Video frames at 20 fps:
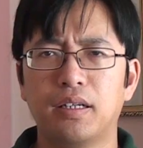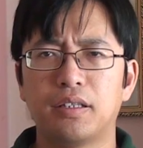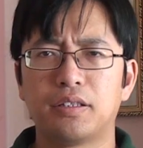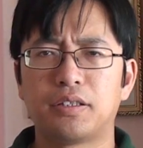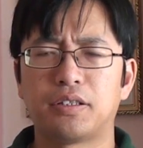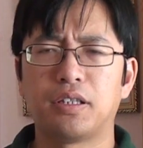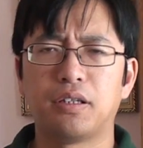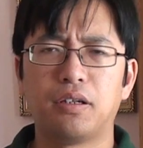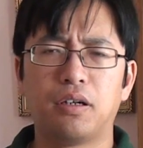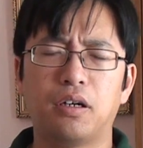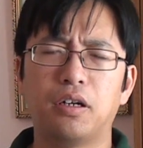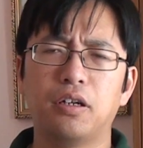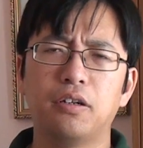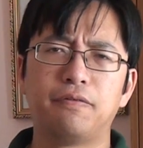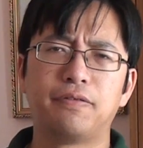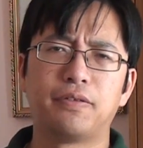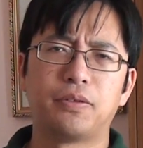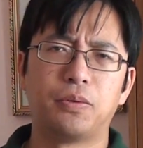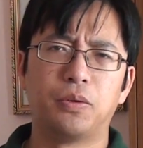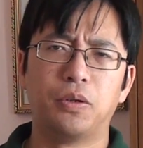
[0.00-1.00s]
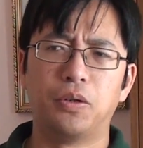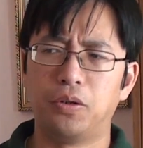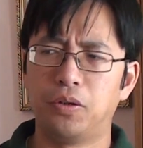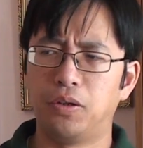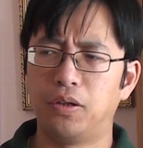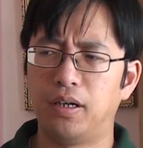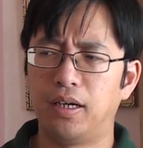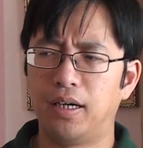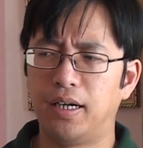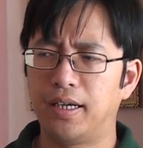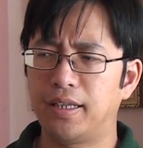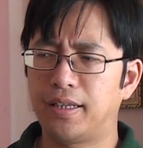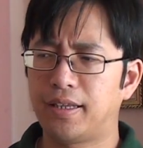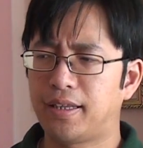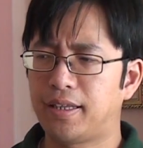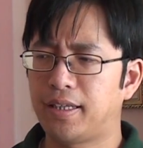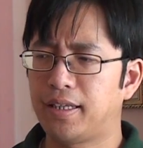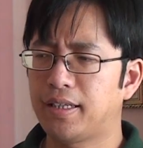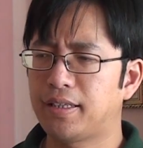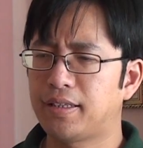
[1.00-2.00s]
So overall, I
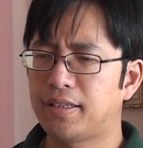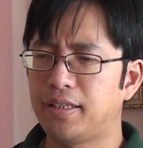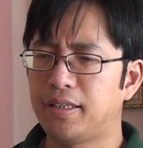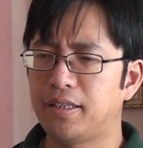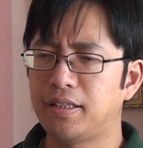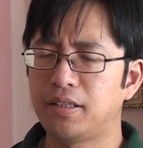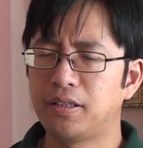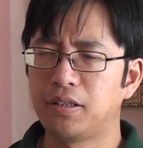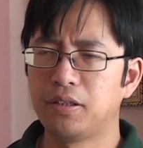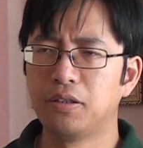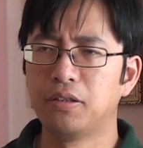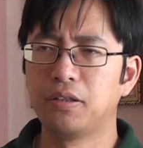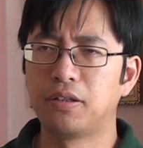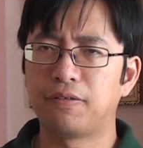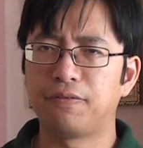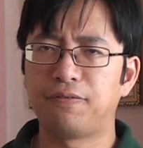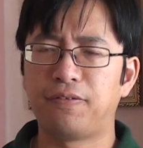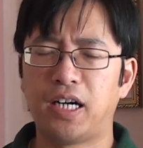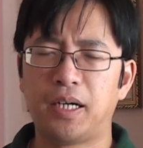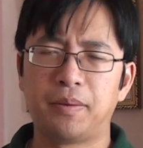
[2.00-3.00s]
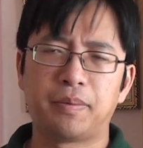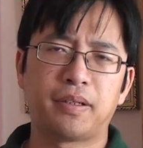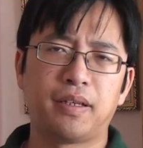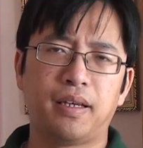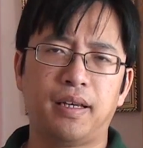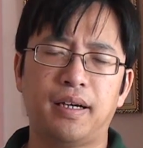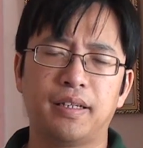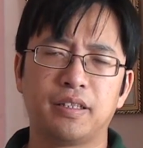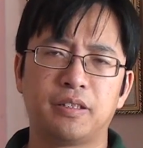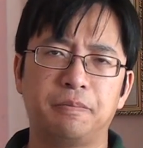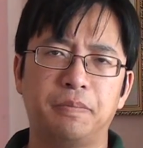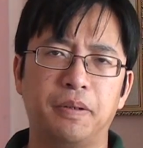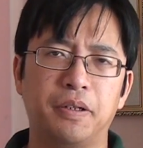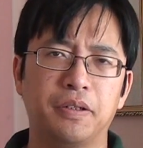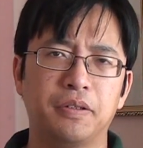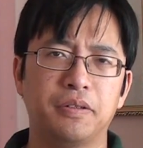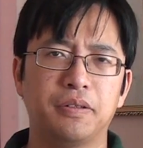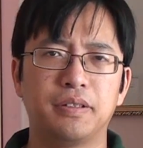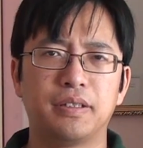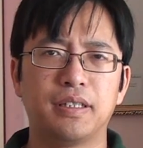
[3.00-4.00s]
think the youth fiberglass
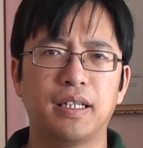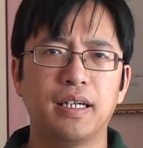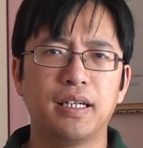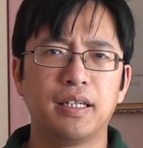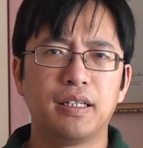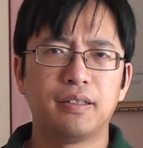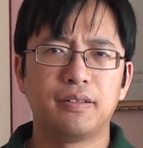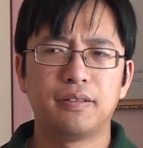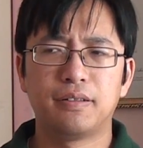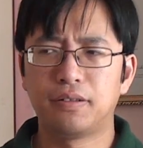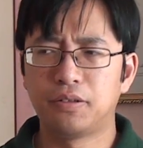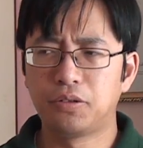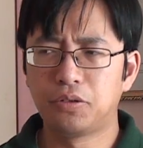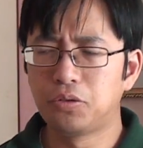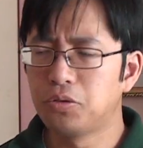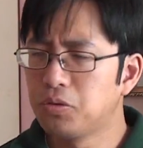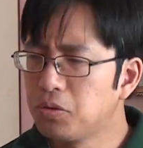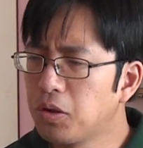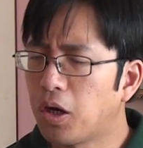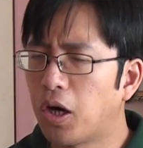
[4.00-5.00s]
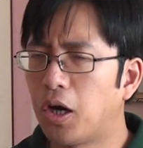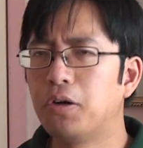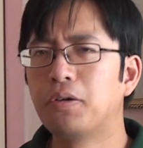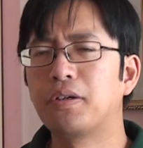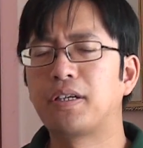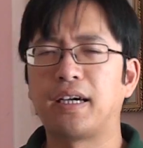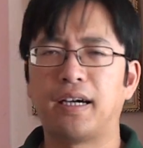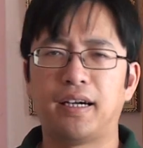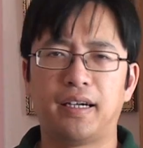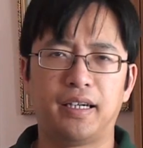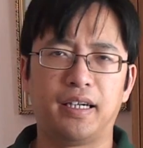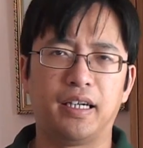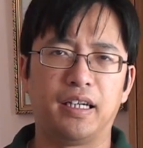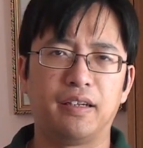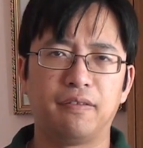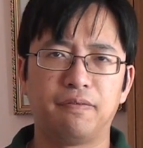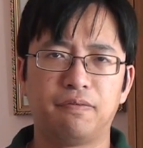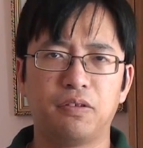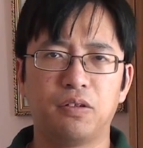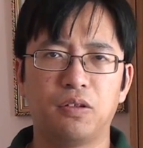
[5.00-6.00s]
bows do
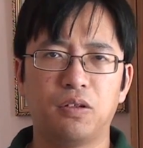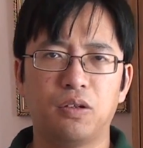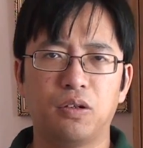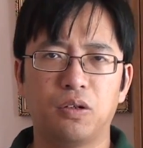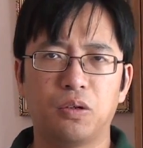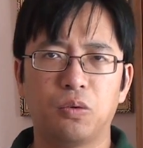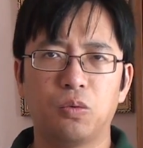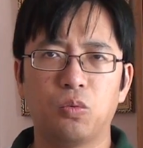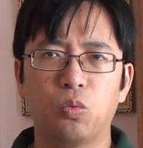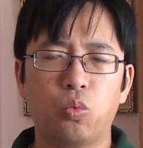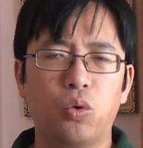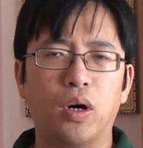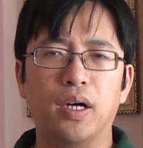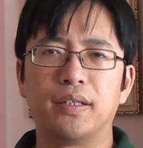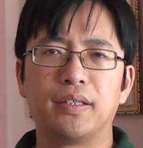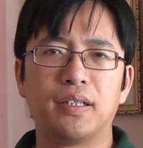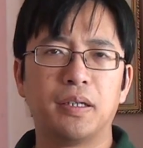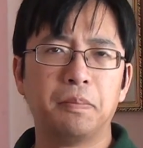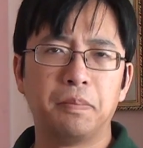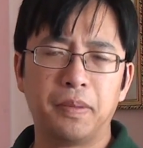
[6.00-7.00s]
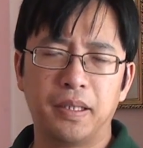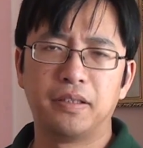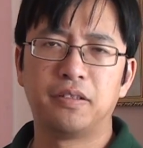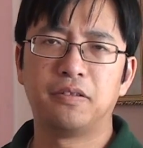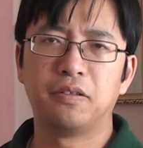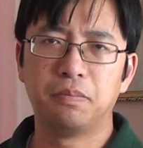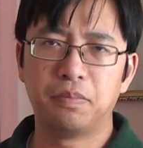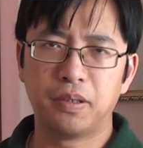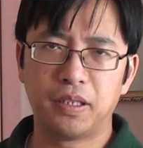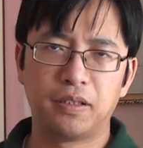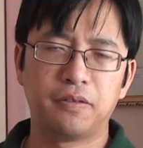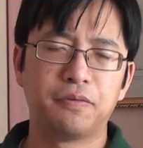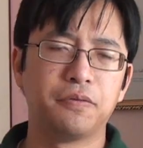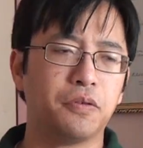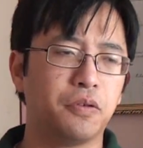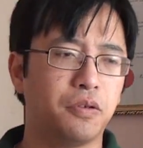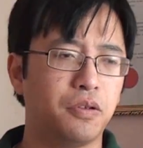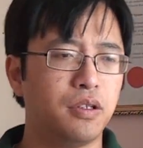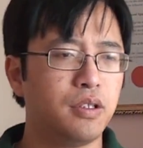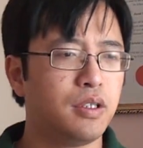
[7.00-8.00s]
okay for what they're meant to be
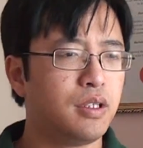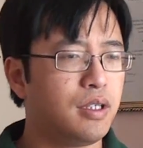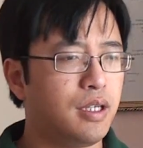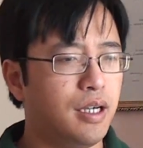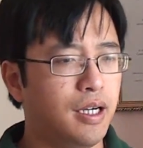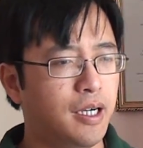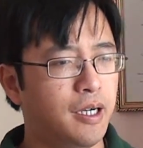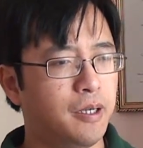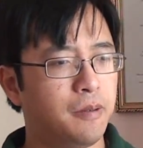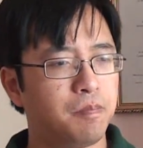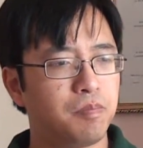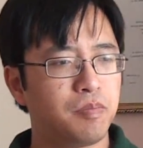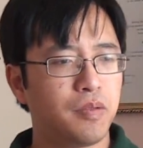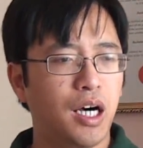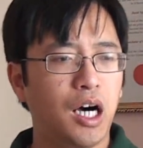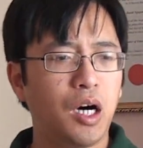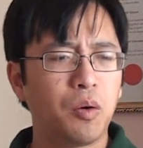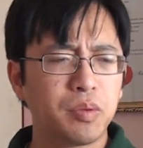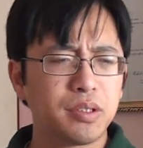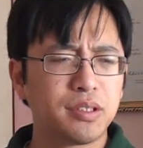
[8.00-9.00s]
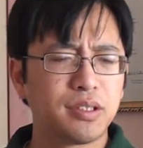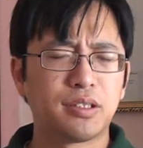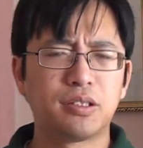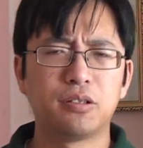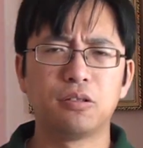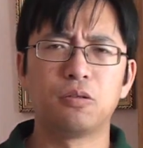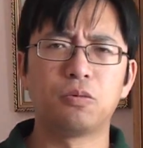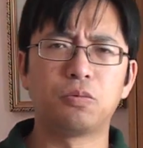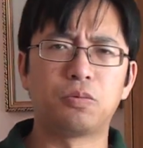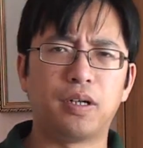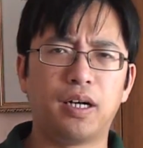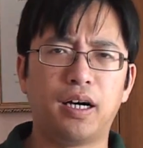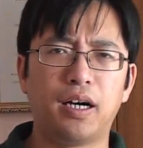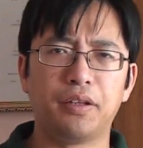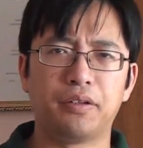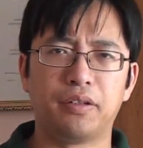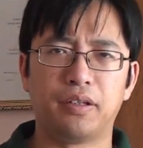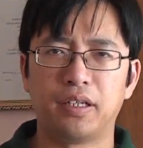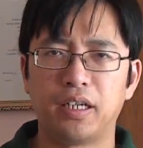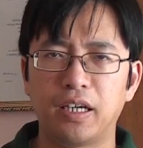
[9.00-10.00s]
for. I would still
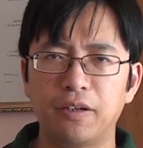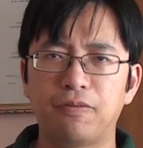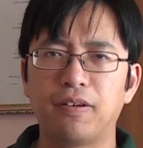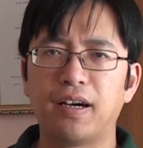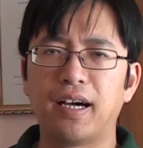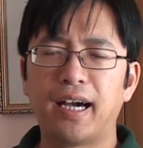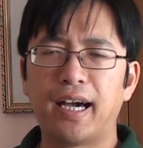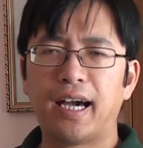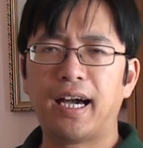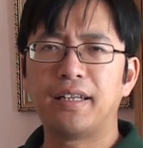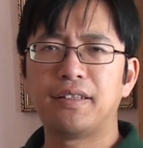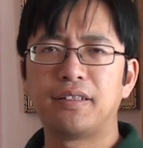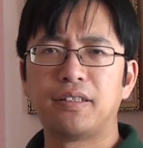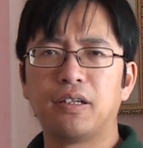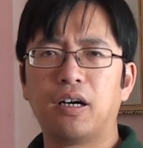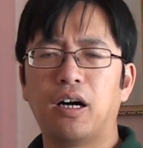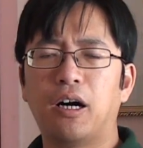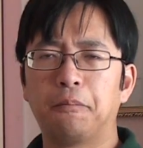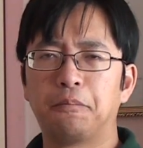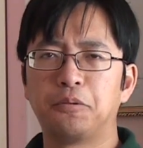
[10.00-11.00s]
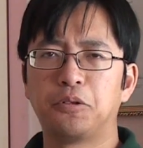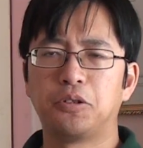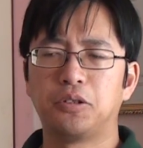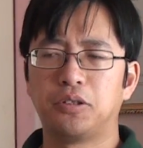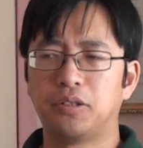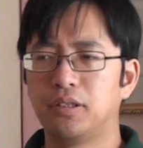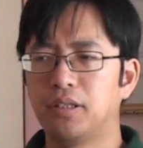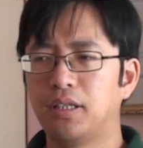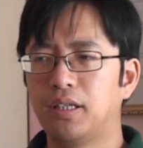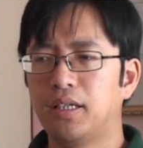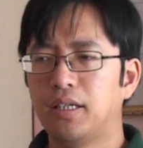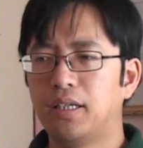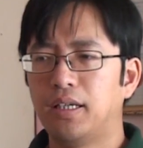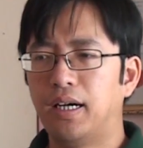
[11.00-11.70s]
rather, if I had the option,